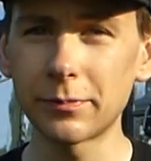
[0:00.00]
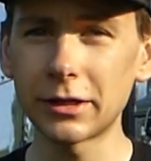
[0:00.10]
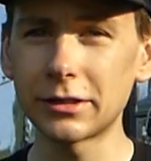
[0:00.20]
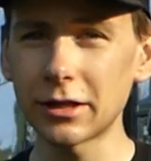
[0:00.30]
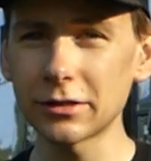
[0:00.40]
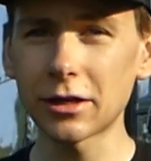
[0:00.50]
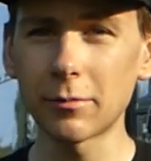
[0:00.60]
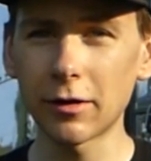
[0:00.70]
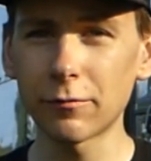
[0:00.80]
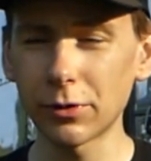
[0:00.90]
but it does come
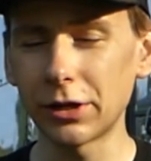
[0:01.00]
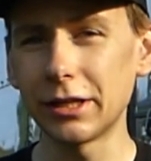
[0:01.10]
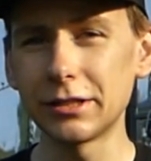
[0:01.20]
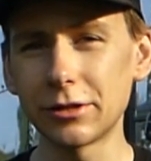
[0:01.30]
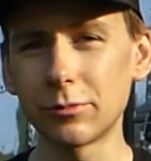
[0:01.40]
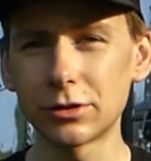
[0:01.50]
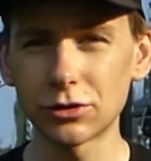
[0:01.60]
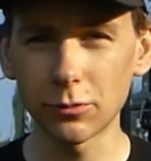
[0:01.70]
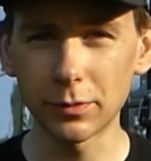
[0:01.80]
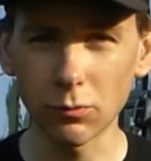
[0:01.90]
off pretty easy with
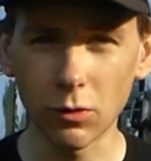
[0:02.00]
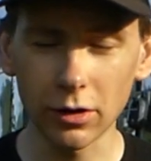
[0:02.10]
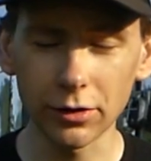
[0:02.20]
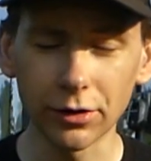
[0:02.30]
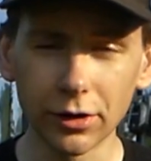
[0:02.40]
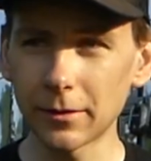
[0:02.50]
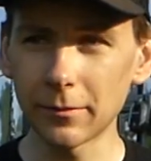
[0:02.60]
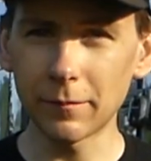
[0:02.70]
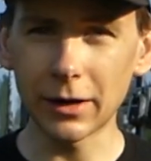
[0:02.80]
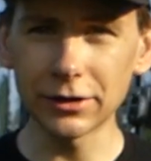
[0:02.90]
soap and water.
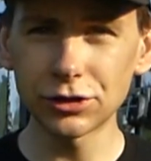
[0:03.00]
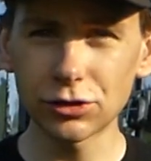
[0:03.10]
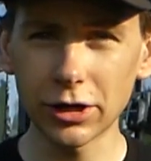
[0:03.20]
But I just try